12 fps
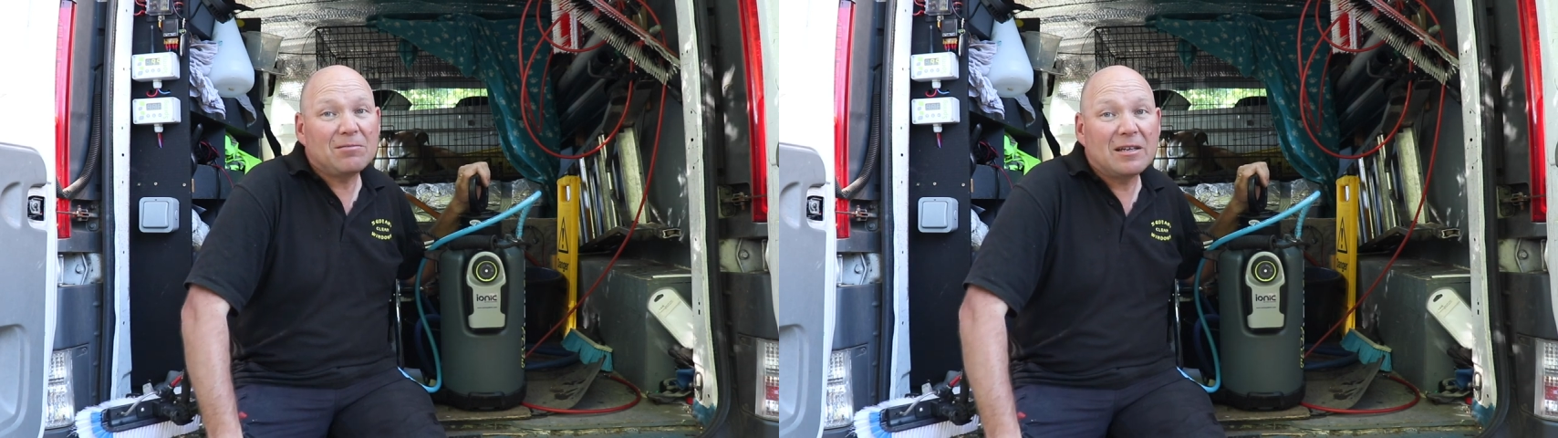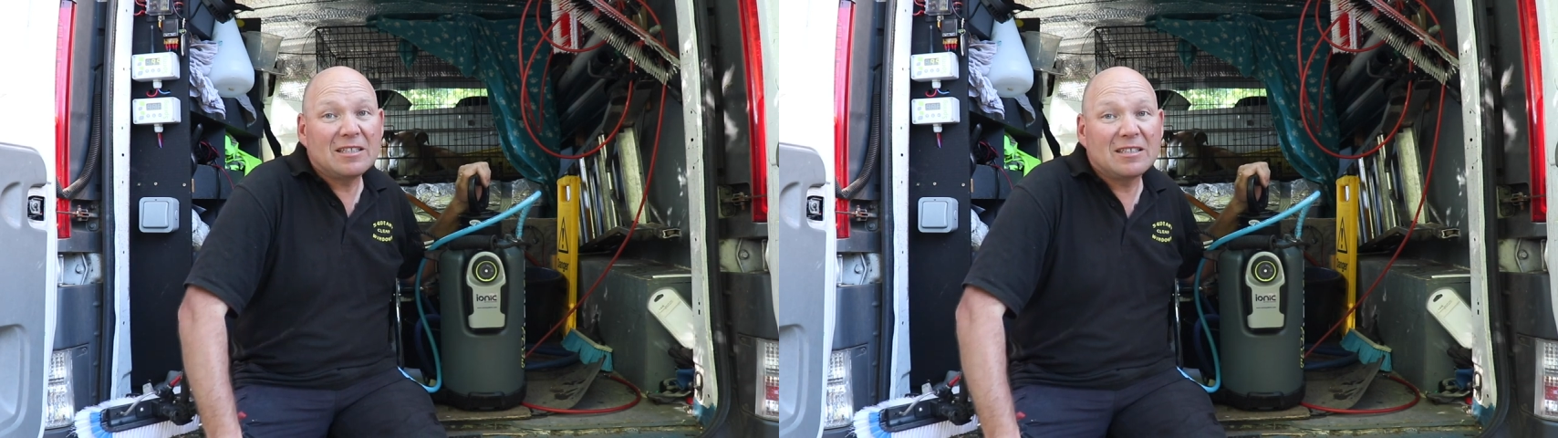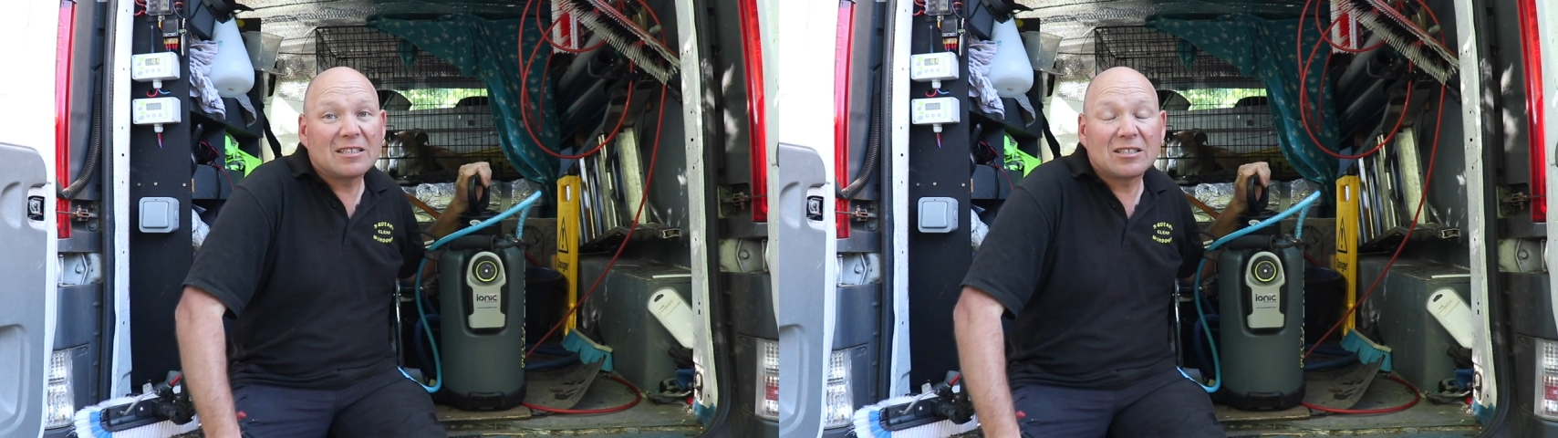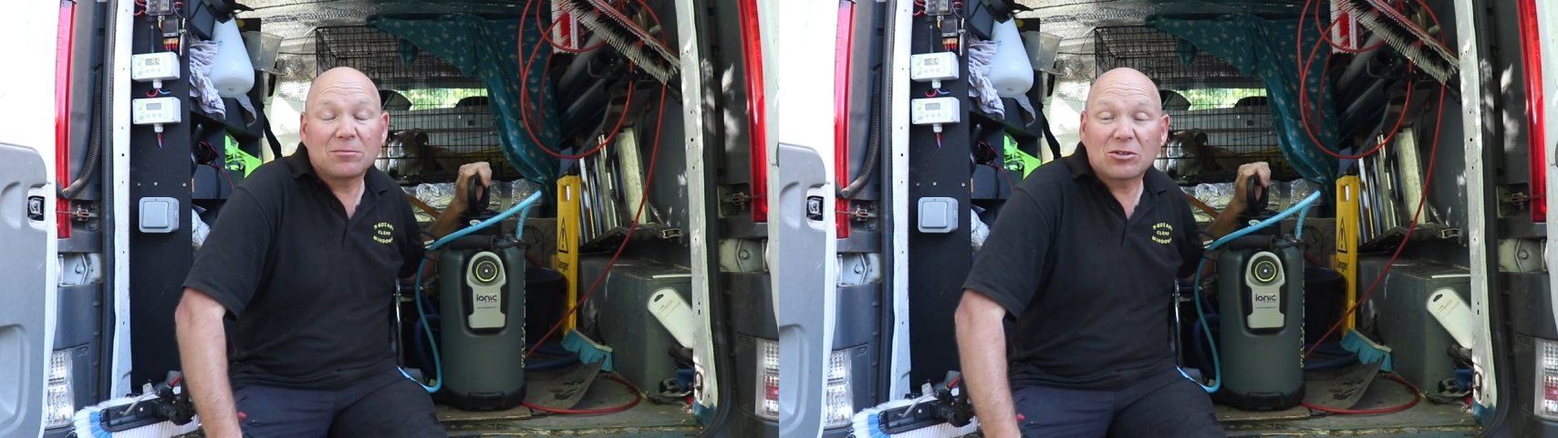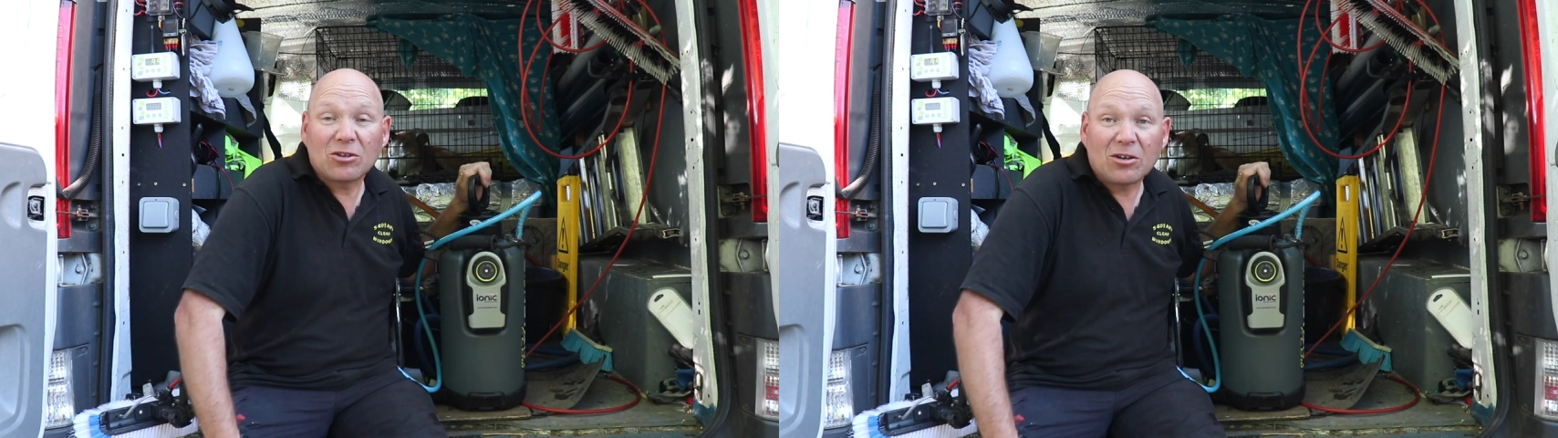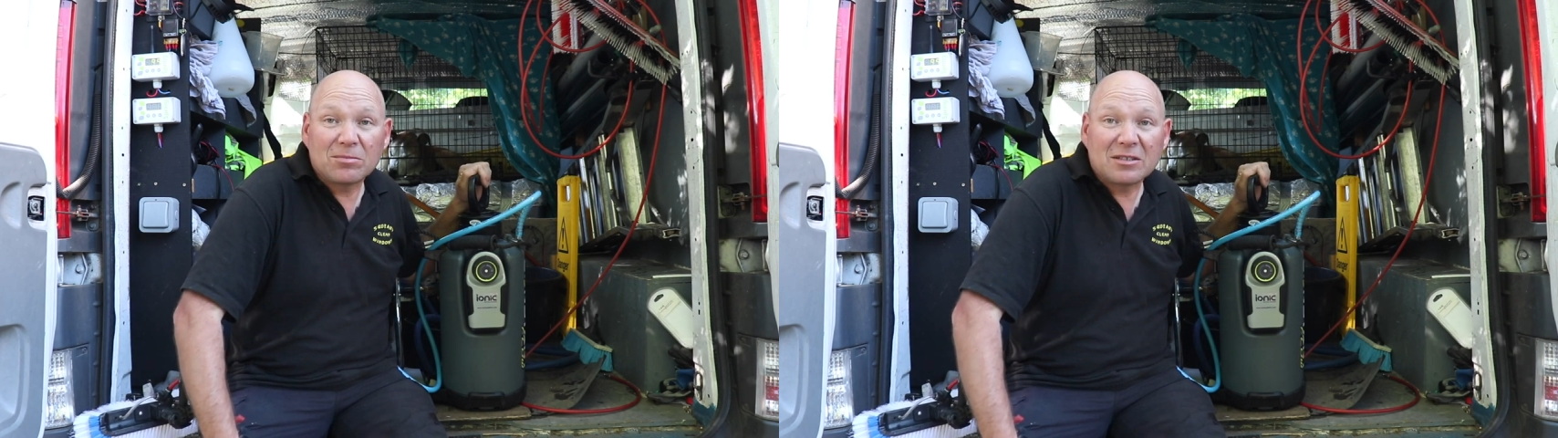please
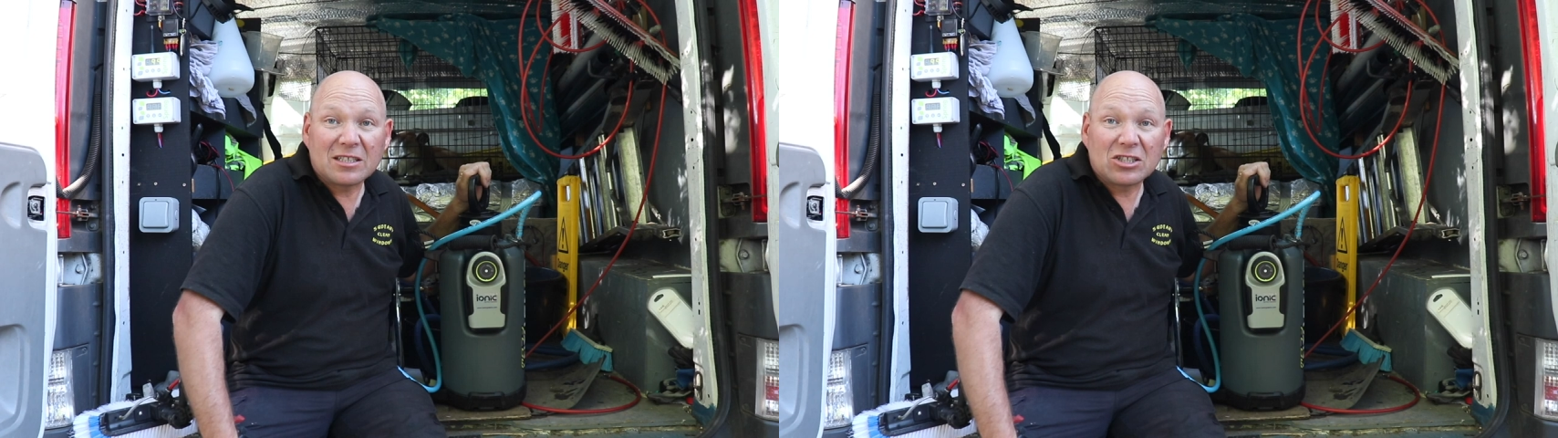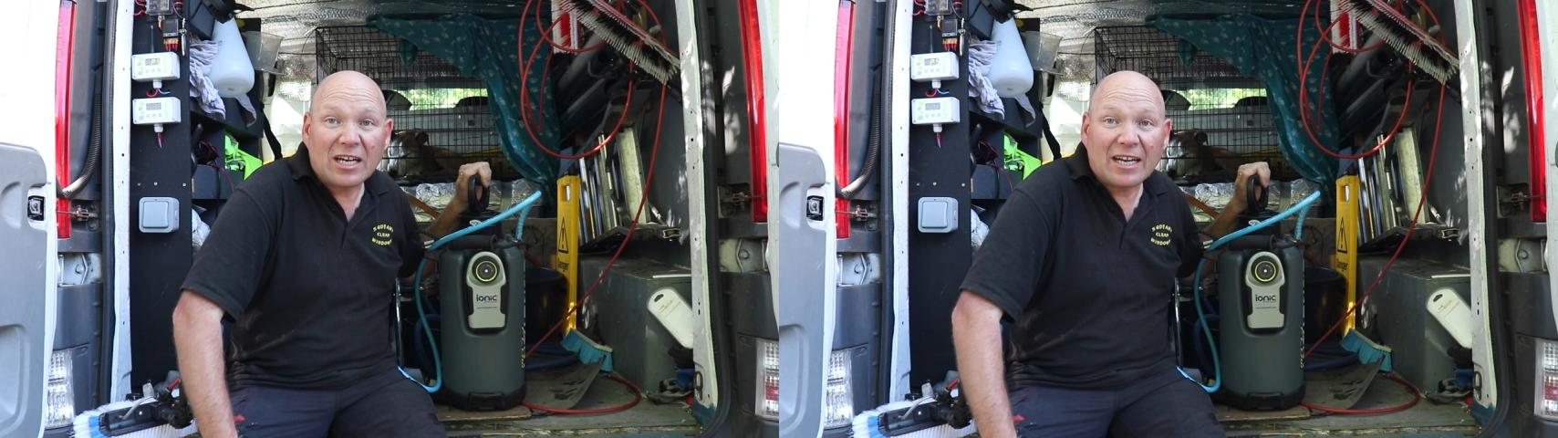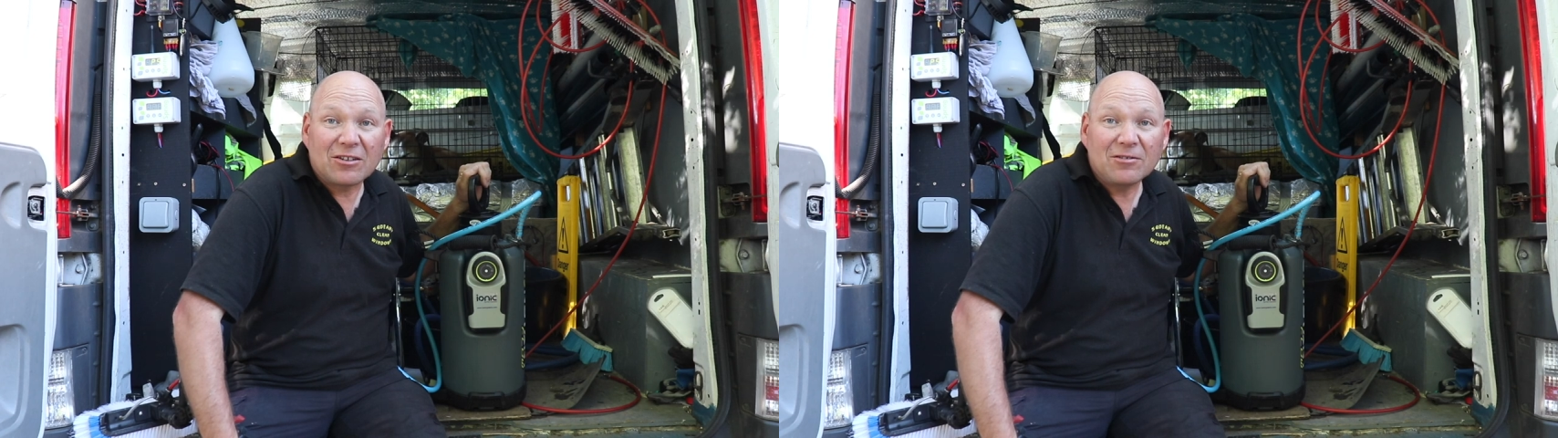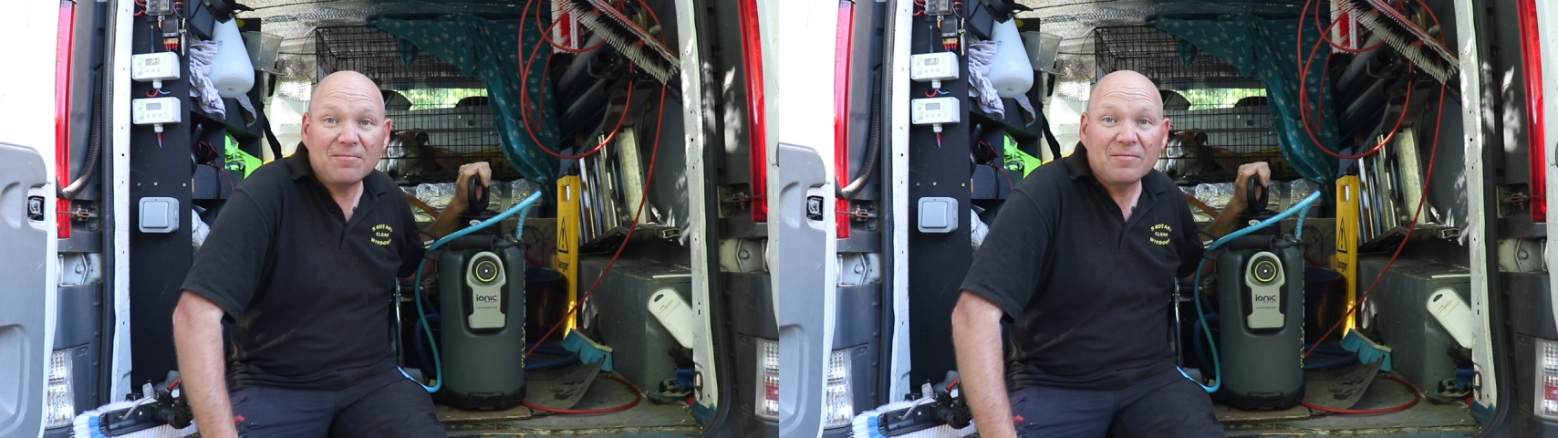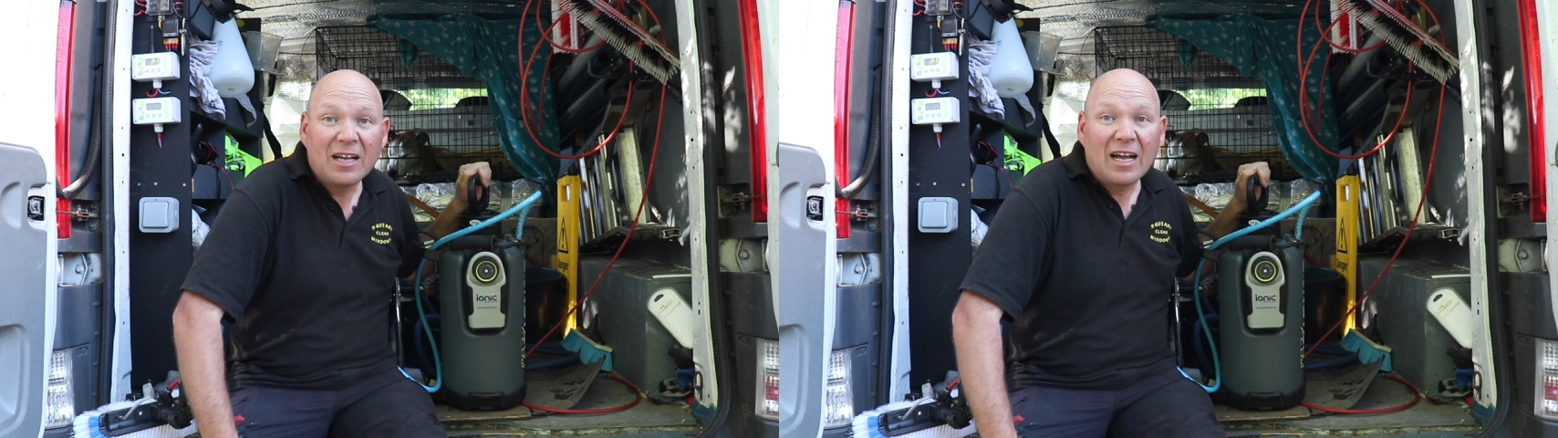subscribe to the channel